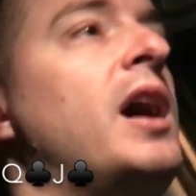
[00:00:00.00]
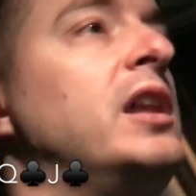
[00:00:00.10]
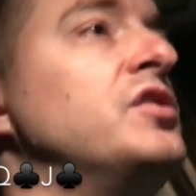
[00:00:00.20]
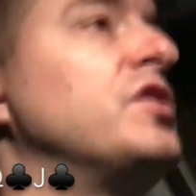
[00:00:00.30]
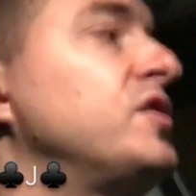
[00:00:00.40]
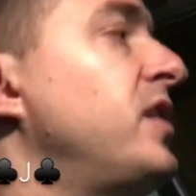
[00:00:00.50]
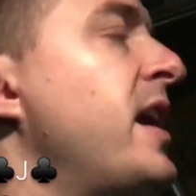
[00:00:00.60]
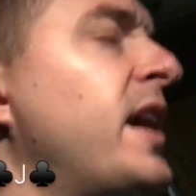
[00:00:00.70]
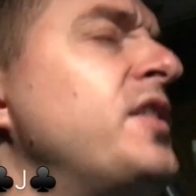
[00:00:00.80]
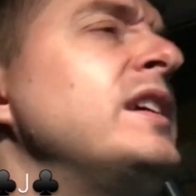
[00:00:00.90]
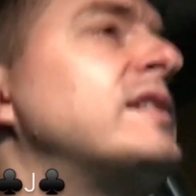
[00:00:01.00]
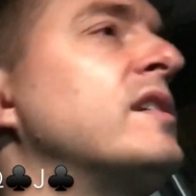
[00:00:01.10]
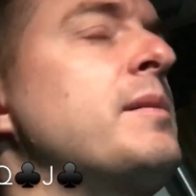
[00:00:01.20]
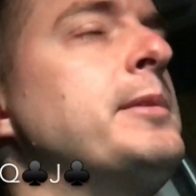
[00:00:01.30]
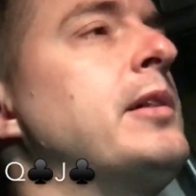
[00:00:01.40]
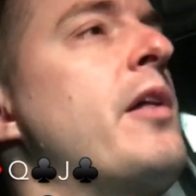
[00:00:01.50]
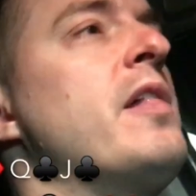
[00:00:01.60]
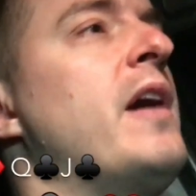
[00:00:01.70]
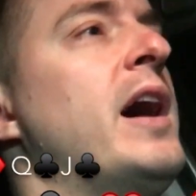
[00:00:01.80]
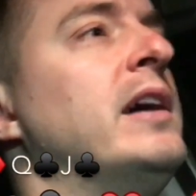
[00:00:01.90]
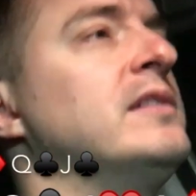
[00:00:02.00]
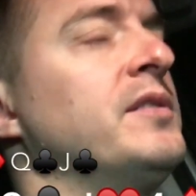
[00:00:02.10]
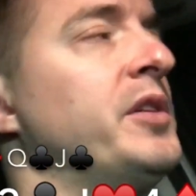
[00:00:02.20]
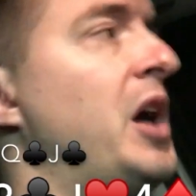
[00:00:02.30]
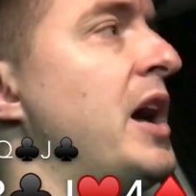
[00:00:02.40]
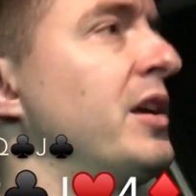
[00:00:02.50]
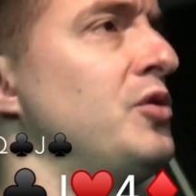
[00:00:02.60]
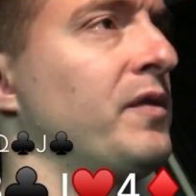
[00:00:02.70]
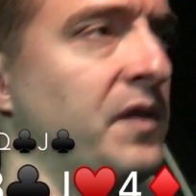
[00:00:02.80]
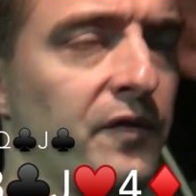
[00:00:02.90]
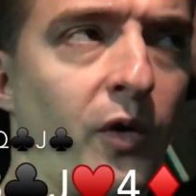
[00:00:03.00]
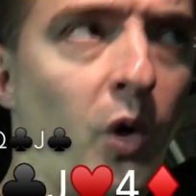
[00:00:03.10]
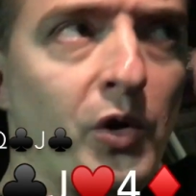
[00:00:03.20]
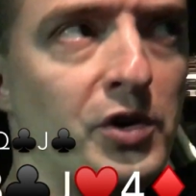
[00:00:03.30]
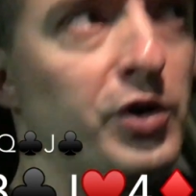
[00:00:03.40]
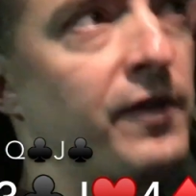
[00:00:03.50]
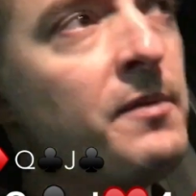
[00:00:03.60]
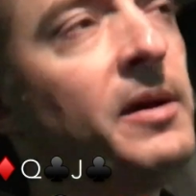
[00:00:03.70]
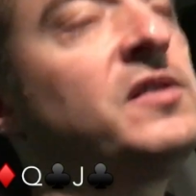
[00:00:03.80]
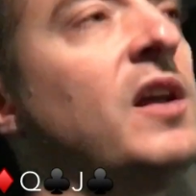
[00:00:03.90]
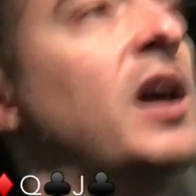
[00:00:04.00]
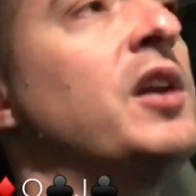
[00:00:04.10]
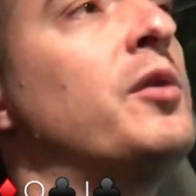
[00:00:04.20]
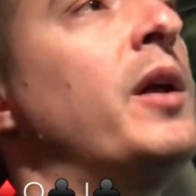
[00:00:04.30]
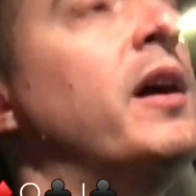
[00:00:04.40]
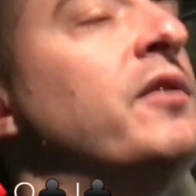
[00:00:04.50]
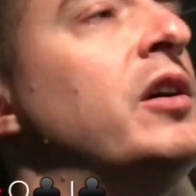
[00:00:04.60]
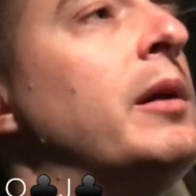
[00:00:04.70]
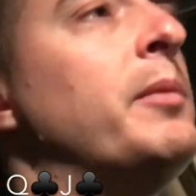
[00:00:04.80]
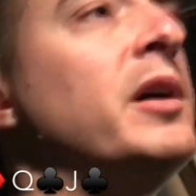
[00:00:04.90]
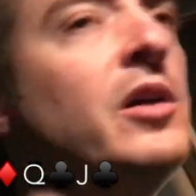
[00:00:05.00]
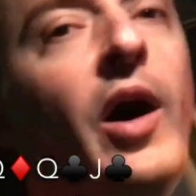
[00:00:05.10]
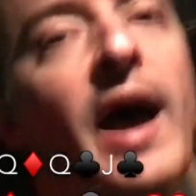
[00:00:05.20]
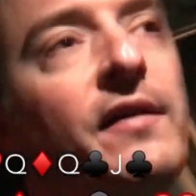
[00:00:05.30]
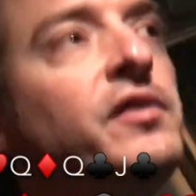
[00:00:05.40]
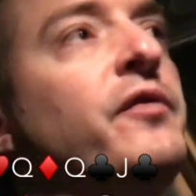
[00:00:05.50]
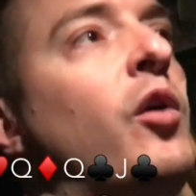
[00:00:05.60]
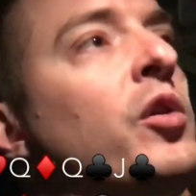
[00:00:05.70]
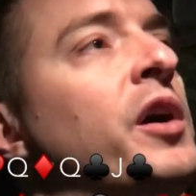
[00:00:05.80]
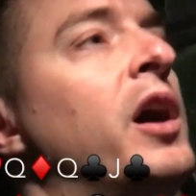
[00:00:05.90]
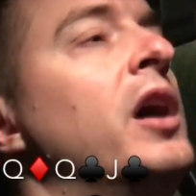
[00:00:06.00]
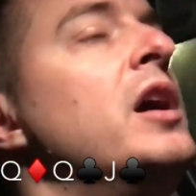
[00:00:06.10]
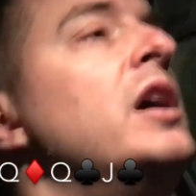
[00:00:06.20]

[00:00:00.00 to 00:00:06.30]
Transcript: and he's just like, I think he said something along the lines of like, you have to fold or you don't have the best hand or whatever. And I'm like, oh, I have to fold, huh?